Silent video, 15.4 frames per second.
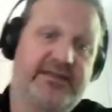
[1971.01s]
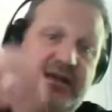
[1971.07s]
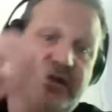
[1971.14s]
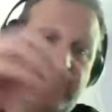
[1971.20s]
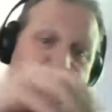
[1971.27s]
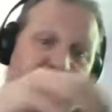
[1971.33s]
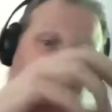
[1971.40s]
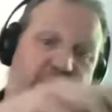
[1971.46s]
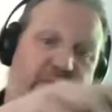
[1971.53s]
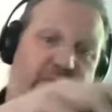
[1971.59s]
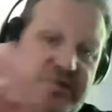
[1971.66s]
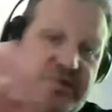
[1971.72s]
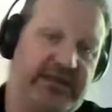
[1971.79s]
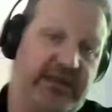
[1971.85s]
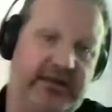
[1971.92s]
Here's what
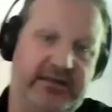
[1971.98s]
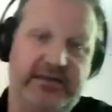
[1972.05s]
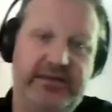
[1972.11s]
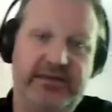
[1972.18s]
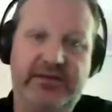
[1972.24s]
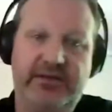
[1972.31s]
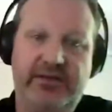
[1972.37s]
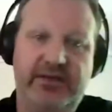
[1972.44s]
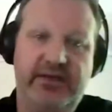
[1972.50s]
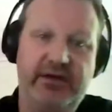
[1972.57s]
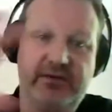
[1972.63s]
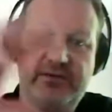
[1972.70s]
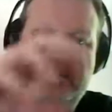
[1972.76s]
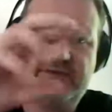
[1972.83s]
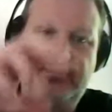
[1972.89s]
we did.
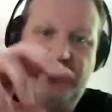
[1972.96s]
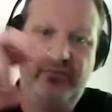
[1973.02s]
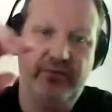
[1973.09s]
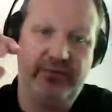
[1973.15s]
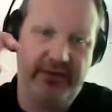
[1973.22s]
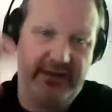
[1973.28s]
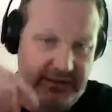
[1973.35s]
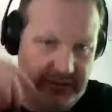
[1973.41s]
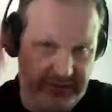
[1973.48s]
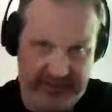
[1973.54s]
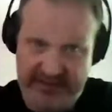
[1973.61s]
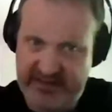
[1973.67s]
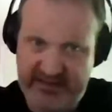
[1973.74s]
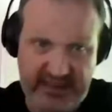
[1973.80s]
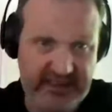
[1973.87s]
You
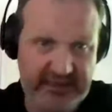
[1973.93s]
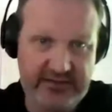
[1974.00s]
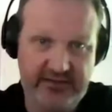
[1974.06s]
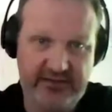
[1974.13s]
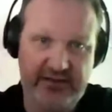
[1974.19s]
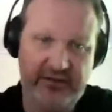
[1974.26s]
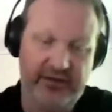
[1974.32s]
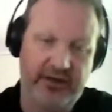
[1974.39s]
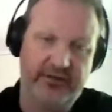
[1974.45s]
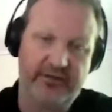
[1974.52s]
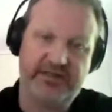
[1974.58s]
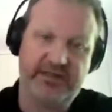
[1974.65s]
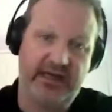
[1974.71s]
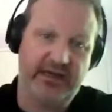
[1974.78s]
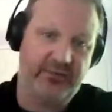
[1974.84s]
can see it, you can
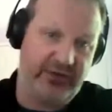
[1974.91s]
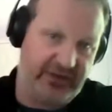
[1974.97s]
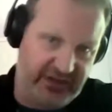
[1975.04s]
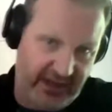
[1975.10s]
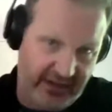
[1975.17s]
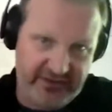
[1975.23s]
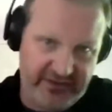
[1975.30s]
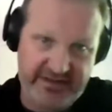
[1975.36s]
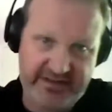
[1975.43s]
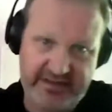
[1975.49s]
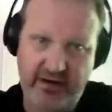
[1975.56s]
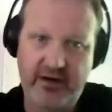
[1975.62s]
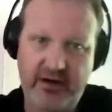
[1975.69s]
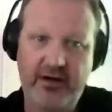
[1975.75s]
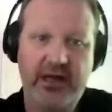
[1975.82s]
understand what the challenges
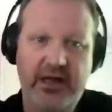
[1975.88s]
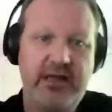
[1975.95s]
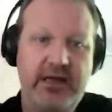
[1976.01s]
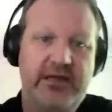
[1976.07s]
are,